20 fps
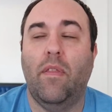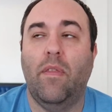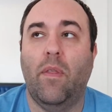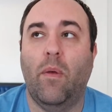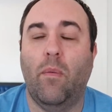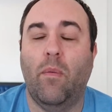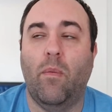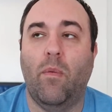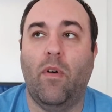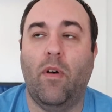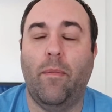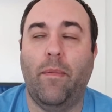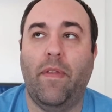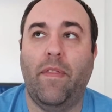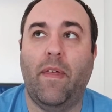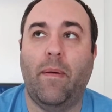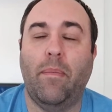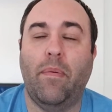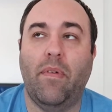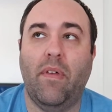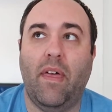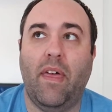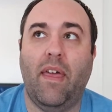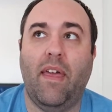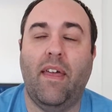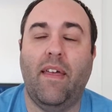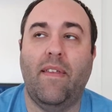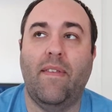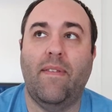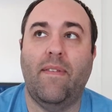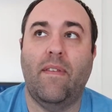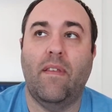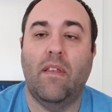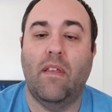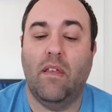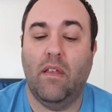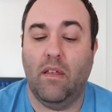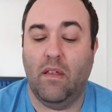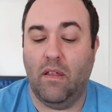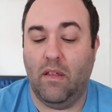the woman that plays
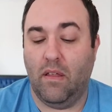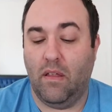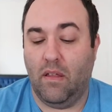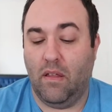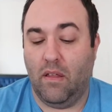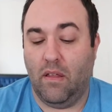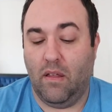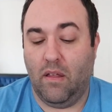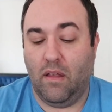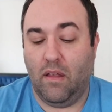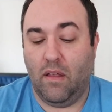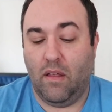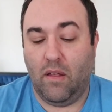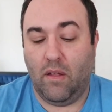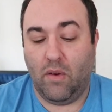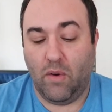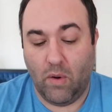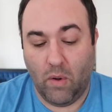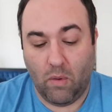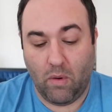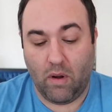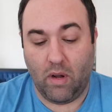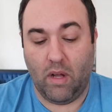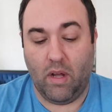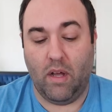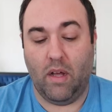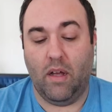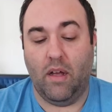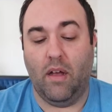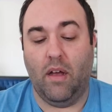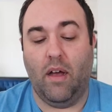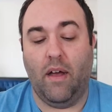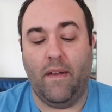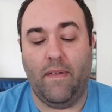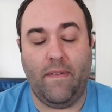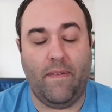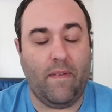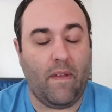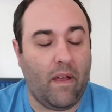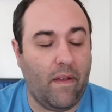Nora
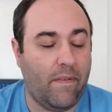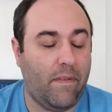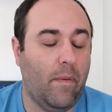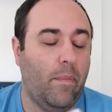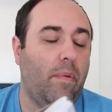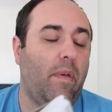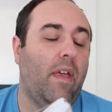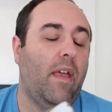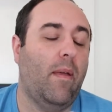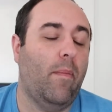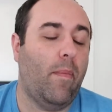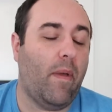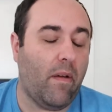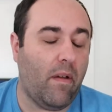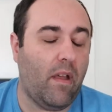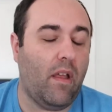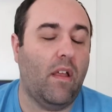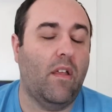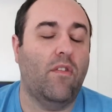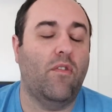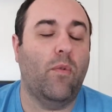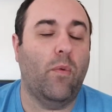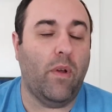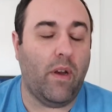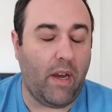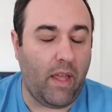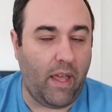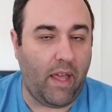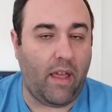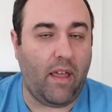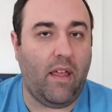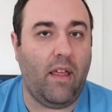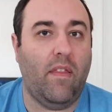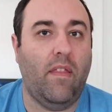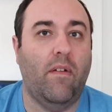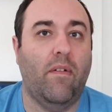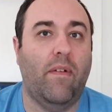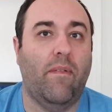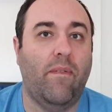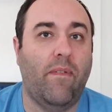is also playing Marie Antoinette, and
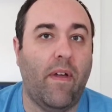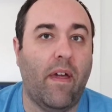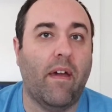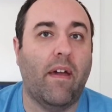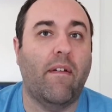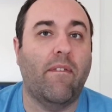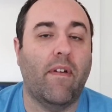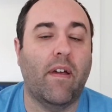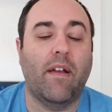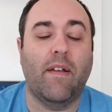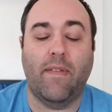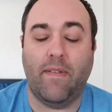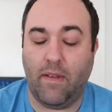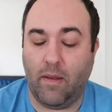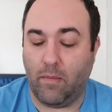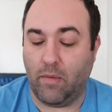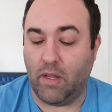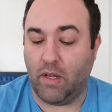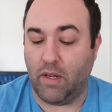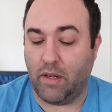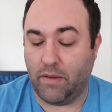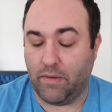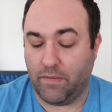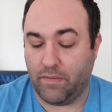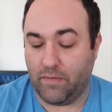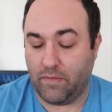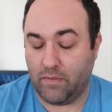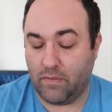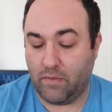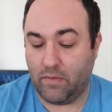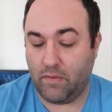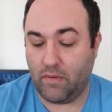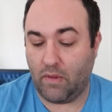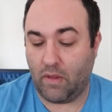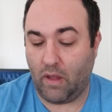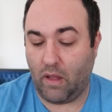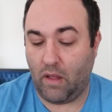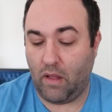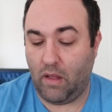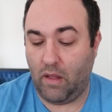they look very, very similar.
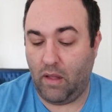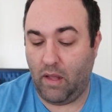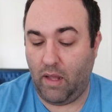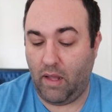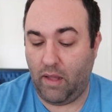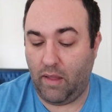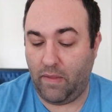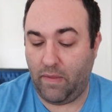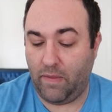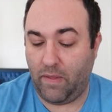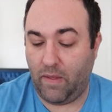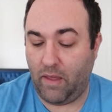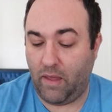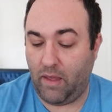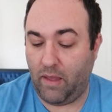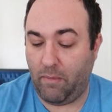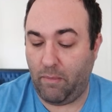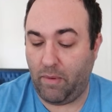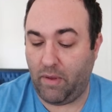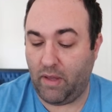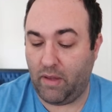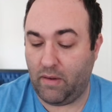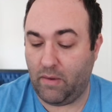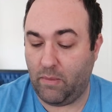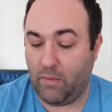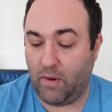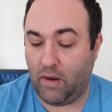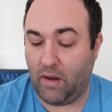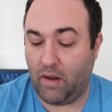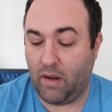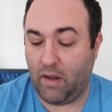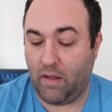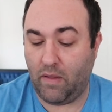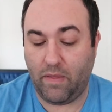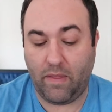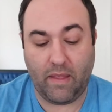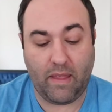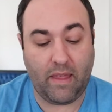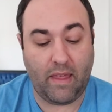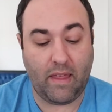And then we cut to where
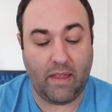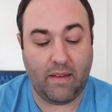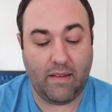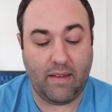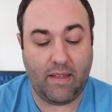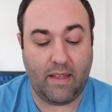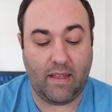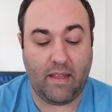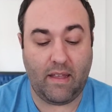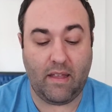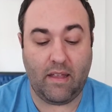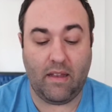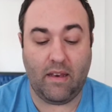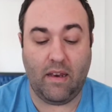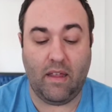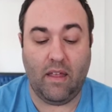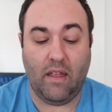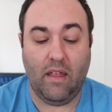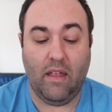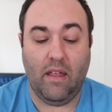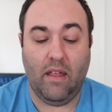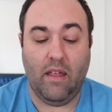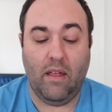the guillotine